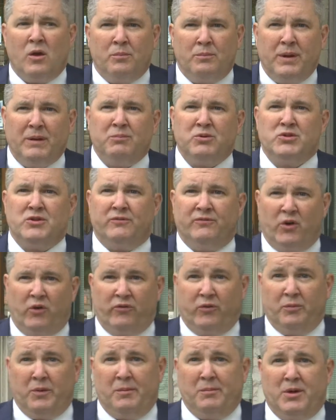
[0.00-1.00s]
People should vote
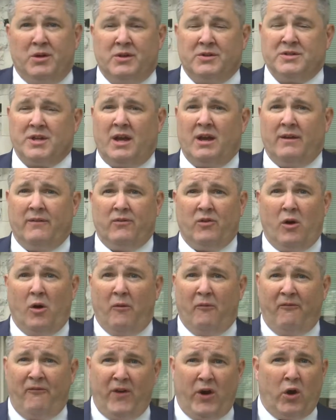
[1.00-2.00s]
for me because I have
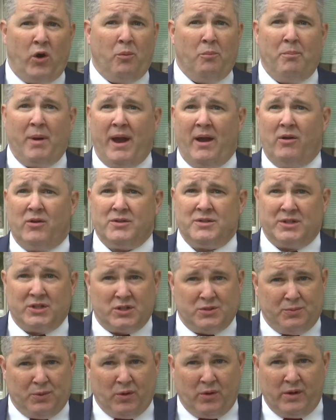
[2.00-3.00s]
a fair and balanced
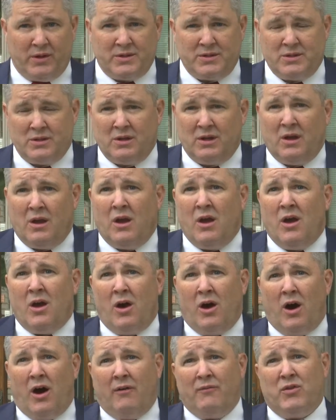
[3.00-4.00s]
experience.
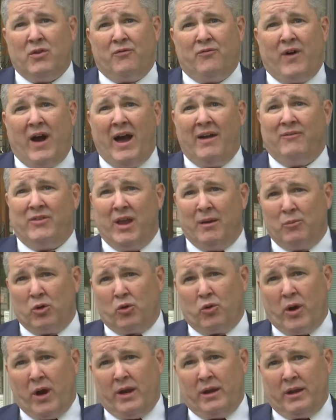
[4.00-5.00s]
Of the 5
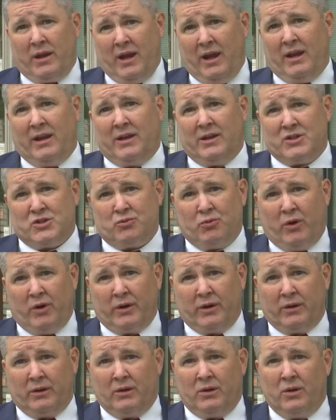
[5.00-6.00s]
Democratic candidates
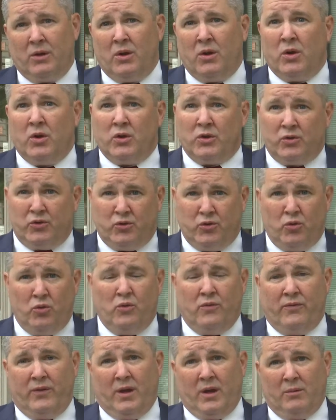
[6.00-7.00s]
running,
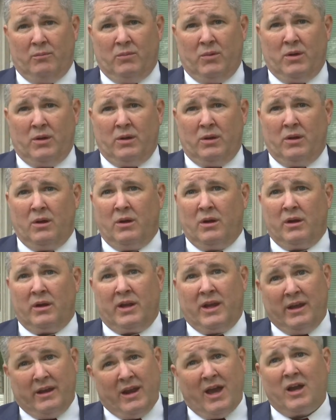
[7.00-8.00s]
2 of them
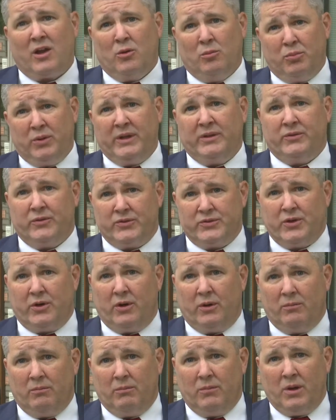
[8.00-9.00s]
cannot complete their
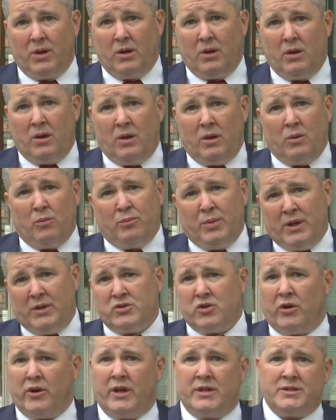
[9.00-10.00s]
term. Pete
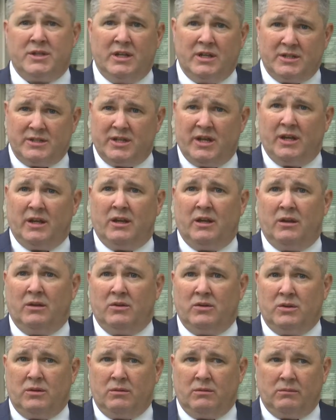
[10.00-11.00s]
Charnetsky and Sandy
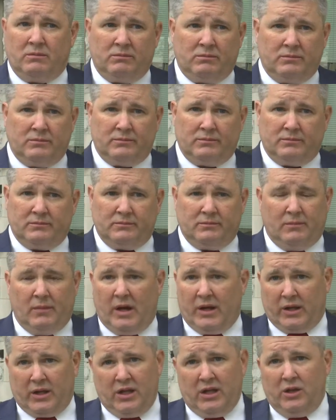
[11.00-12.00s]

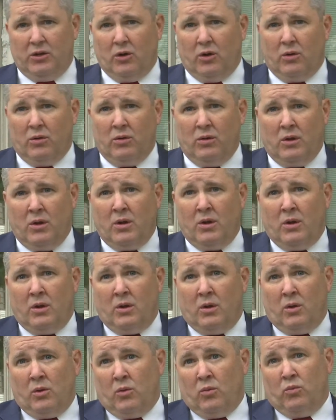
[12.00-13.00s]
Monachino
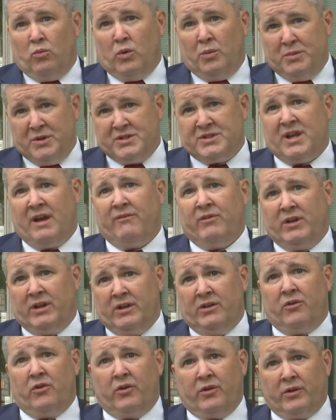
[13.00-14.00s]
will be 70
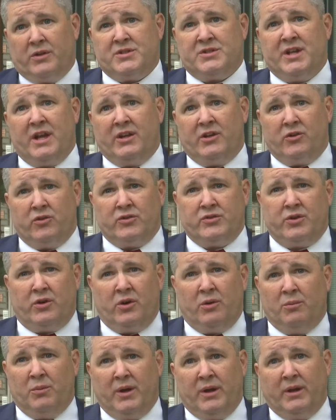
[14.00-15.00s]
during this 10-year
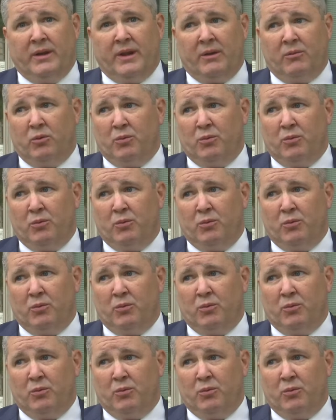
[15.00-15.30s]
term, and